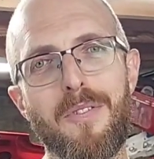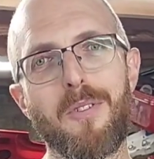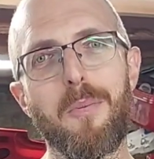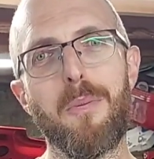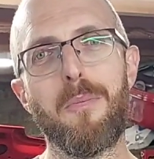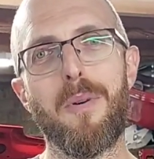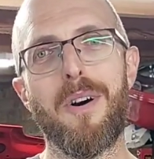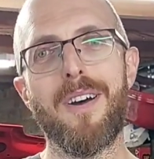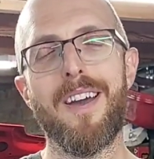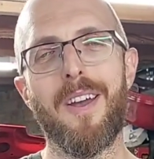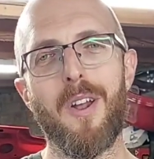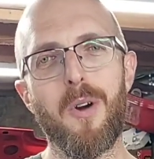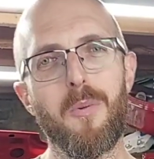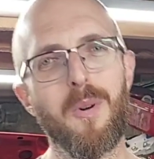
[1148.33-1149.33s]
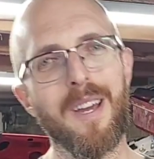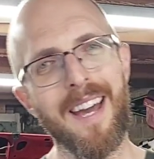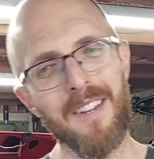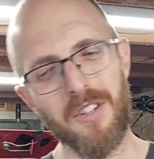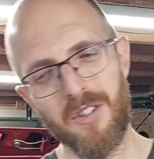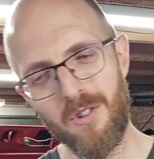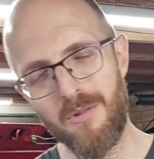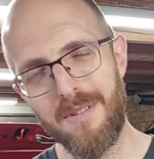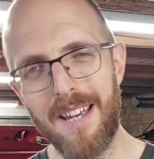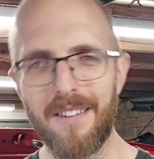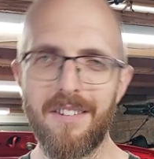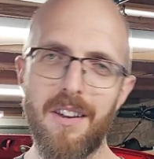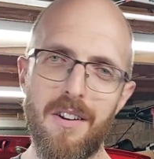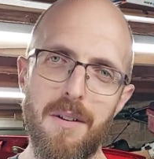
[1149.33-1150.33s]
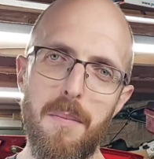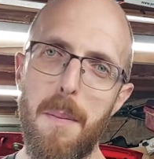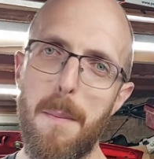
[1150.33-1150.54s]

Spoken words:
stopping by, and I will catch you next time.